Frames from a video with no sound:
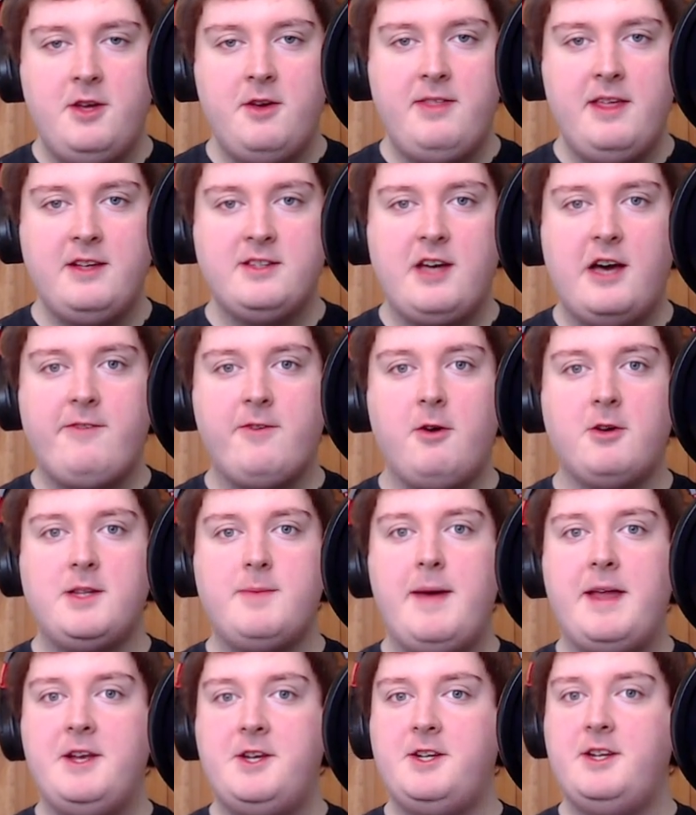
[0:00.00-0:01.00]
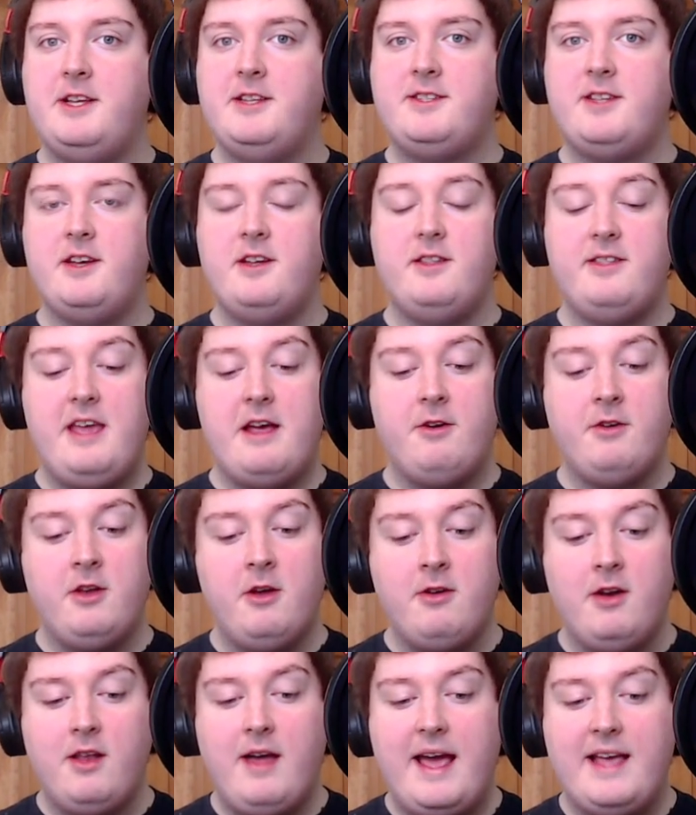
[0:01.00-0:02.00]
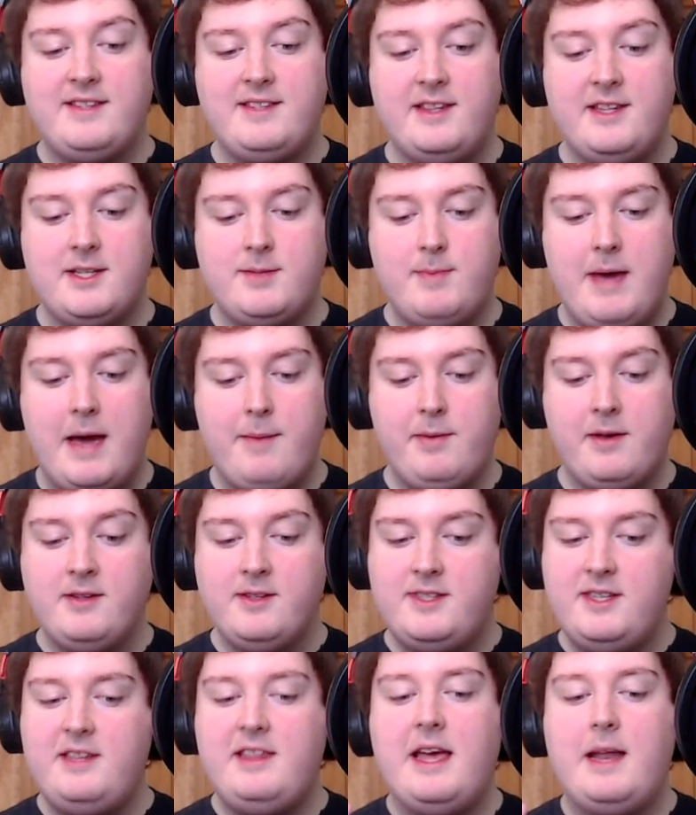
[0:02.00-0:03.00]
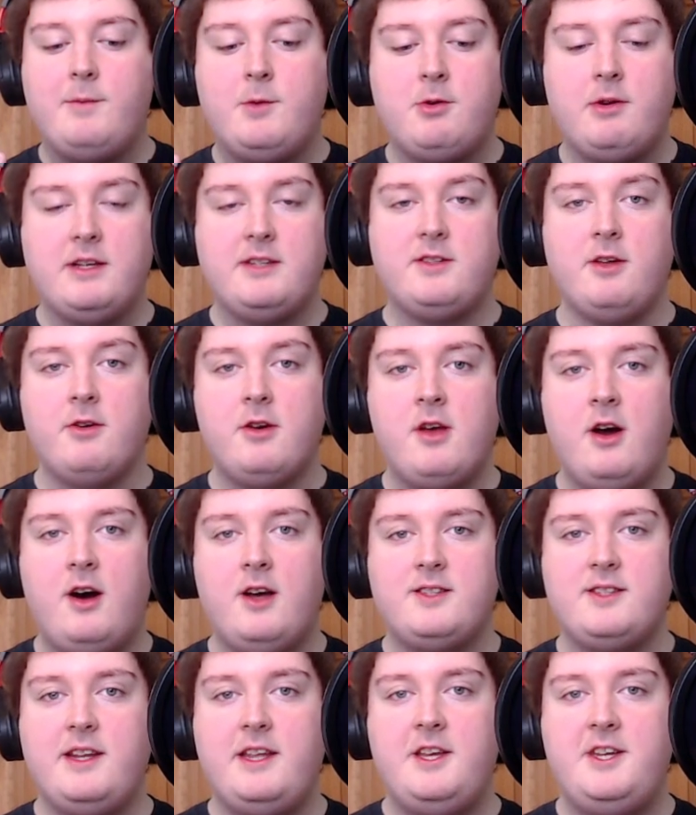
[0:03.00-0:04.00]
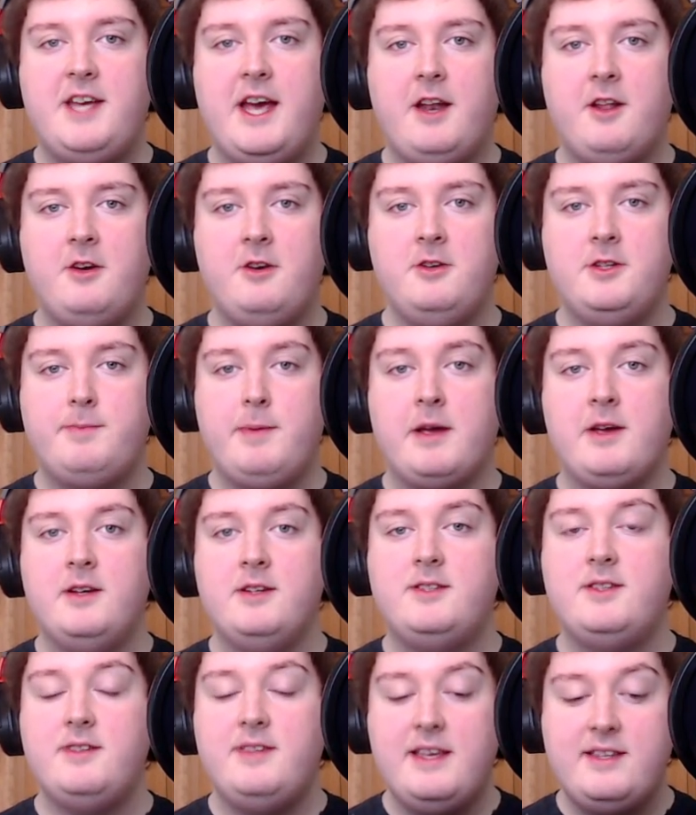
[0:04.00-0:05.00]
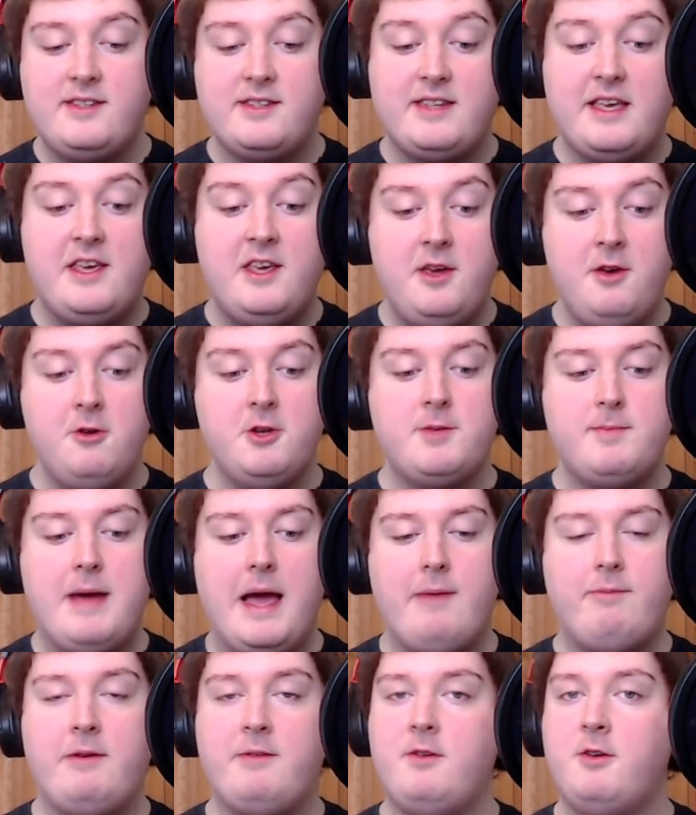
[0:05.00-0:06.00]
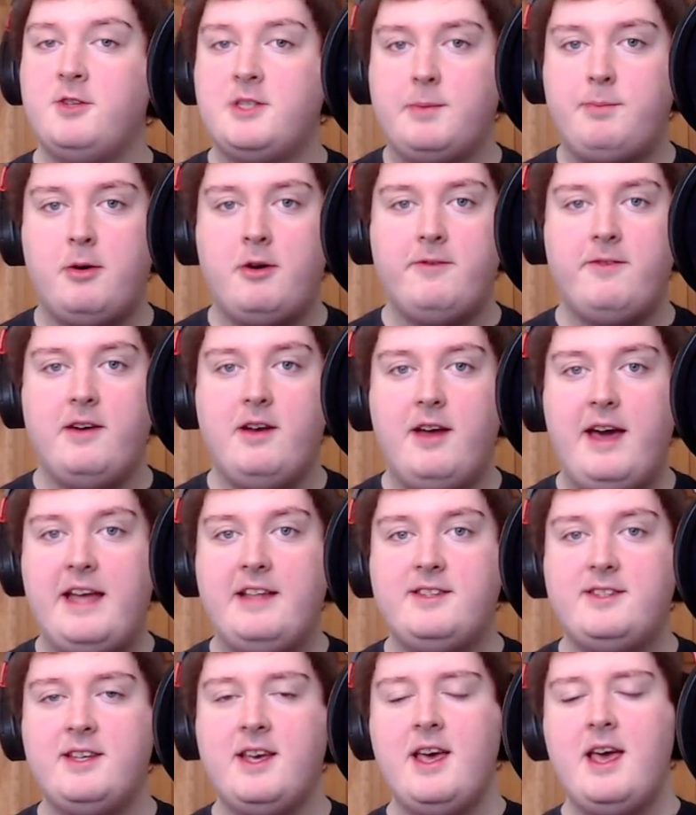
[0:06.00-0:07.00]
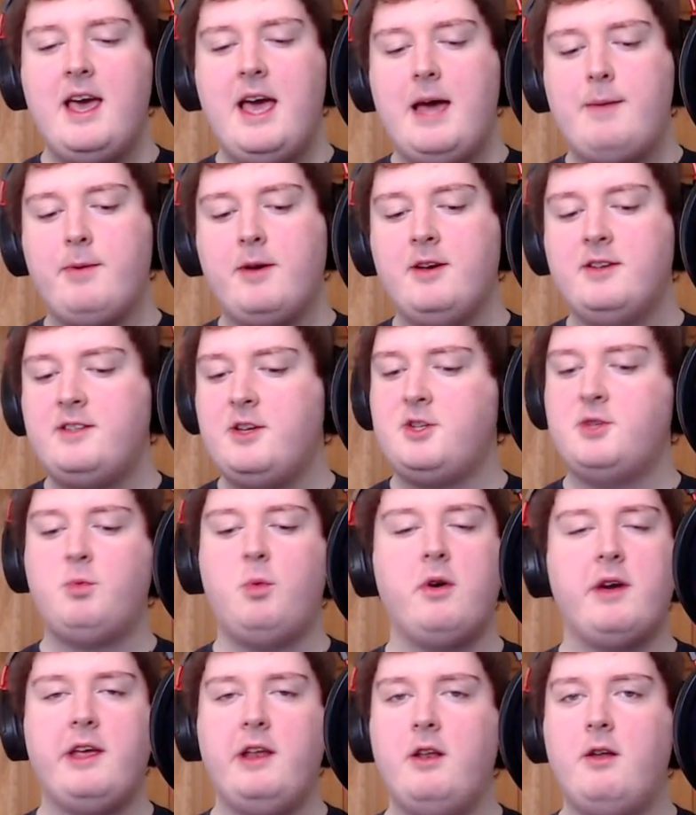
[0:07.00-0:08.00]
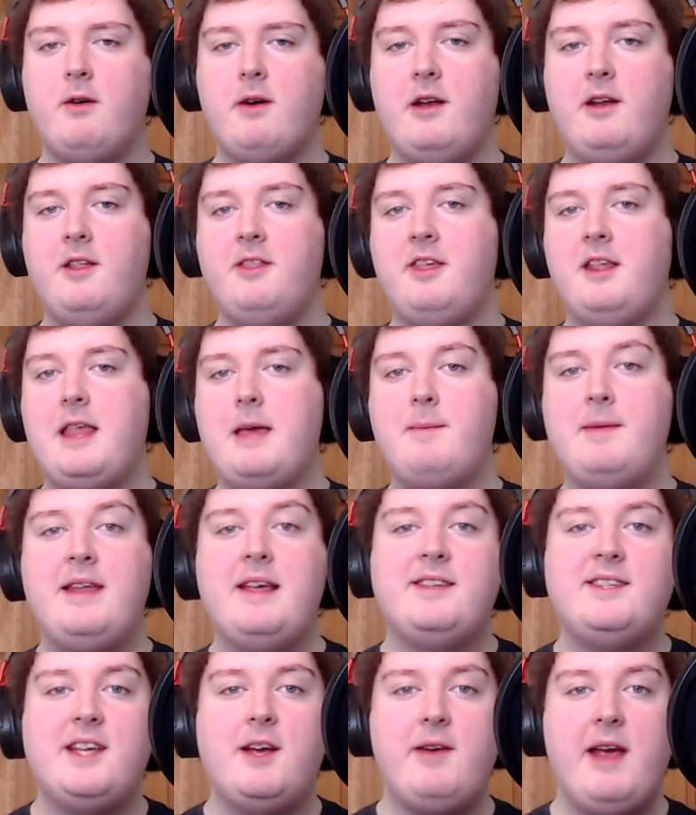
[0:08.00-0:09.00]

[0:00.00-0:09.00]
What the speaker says: things I forgot to mention is that there are no lights in this map. You can see the animatronics don't cast any shadows because this is a huge map with no support for lights, and because they're just walking along, I didn't think they'd be necessary